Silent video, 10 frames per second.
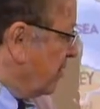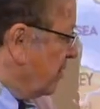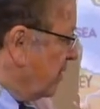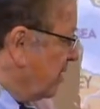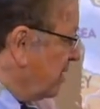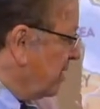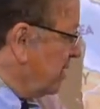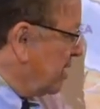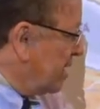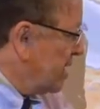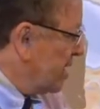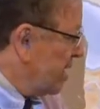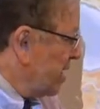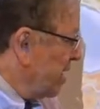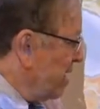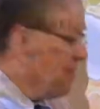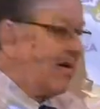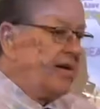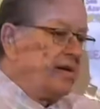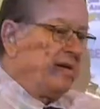earlier,
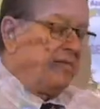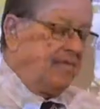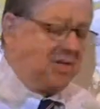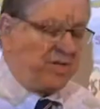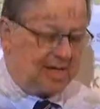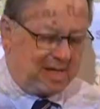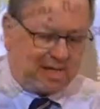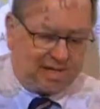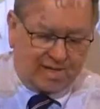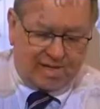Iran, which has